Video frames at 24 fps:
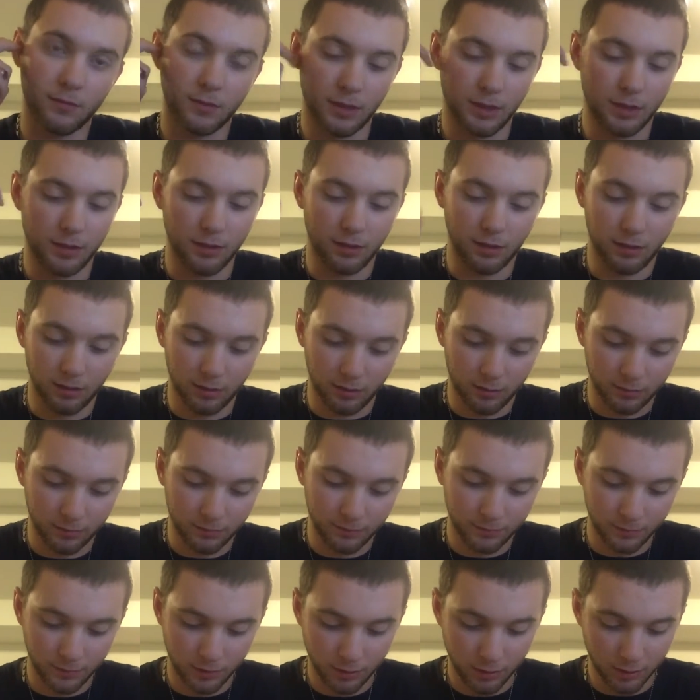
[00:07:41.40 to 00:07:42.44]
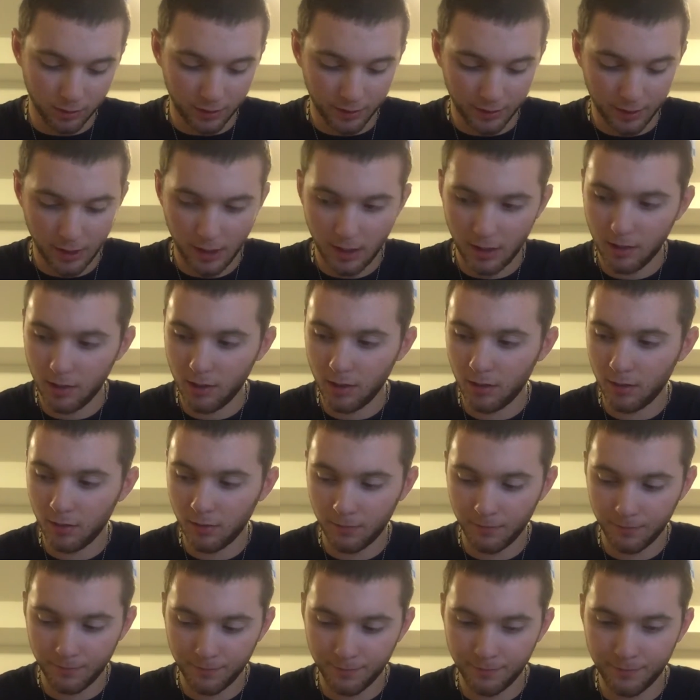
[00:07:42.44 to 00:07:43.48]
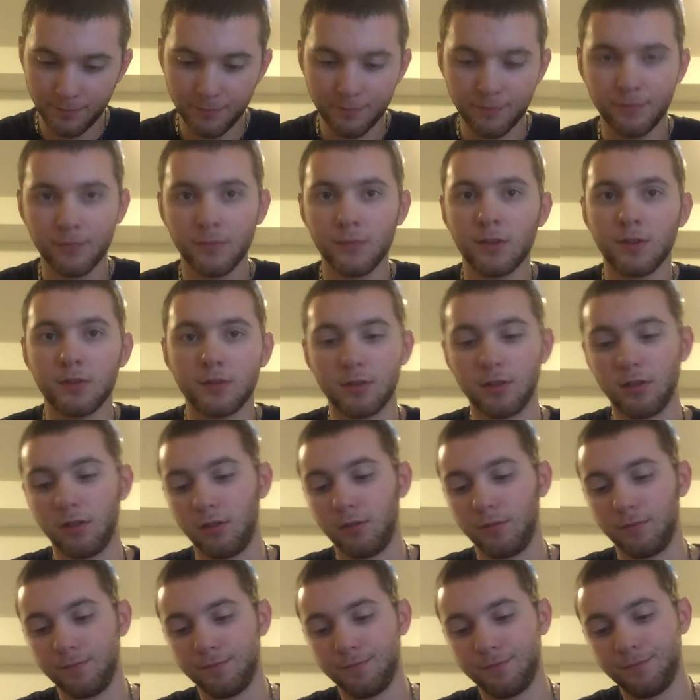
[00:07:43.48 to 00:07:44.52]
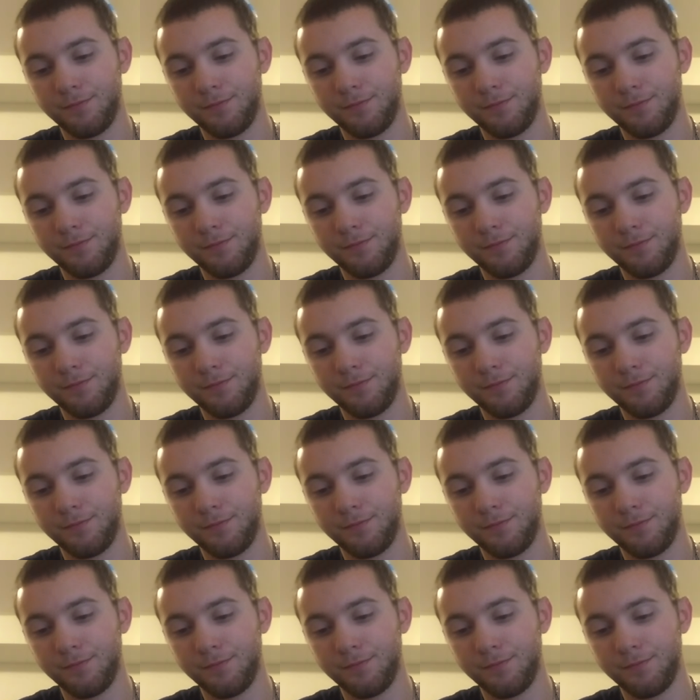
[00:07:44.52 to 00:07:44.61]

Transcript: and uh, good and dandy. So